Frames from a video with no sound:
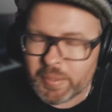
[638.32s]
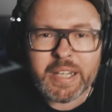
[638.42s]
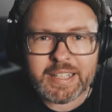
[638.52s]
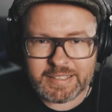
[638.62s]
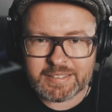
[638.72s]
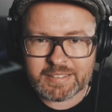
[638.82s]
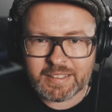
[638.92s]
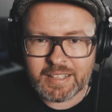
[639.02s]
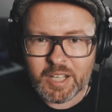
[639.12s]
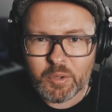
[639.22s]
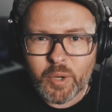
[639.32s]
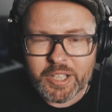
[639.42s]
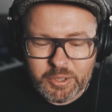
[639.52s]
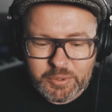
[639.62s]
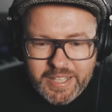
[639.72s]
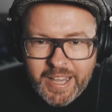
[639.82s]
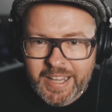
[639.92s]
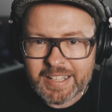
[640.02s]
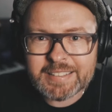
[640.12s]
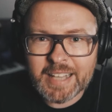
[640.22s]
peace when you
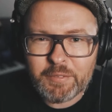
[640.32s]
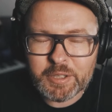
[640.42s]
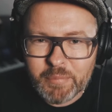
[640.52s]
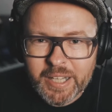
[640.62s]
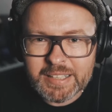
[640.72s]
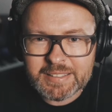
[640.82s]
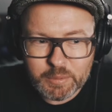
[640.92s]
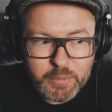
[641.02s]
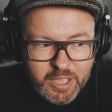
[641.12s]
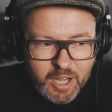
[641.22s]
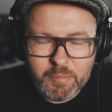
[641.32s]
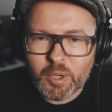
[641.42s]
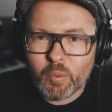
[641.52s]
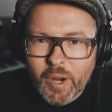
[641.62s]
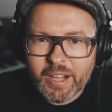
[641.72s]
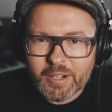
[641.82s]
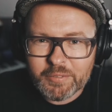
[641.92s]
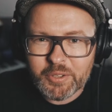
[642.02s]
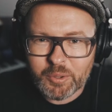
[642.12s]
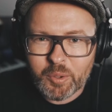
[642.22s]
take 7 minutes to become aware
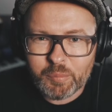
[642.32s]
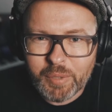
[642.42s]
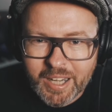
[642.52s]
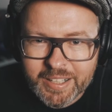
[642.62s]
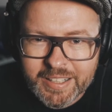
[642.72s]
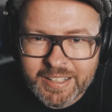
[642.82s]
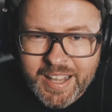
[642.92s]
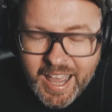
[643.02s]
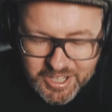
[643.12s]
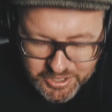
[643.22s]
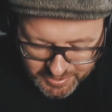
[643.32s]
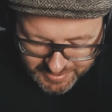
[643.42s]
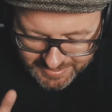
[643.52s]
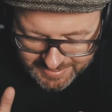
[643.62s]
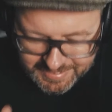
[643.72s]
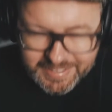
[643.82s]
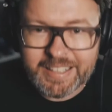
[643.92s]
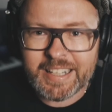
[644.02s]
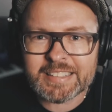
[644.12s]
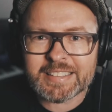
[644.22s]
of your own body and just to
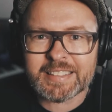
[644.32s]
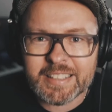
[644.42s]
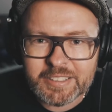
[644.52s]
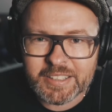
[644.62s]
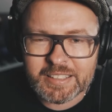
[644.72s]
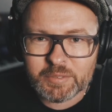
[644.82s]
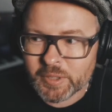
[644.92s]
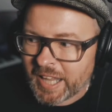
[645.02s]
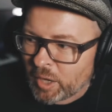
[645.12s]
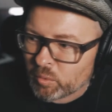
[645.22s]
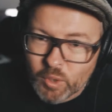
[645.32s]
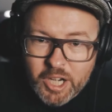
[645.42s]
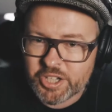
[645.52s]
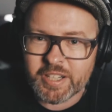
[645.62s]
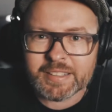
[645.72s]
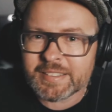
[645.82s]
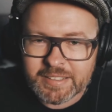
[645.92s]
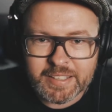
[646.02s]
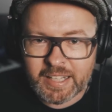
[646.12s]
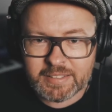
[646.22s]
sit in stillness without rushing to
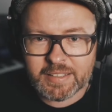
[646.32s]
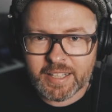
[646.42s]
the next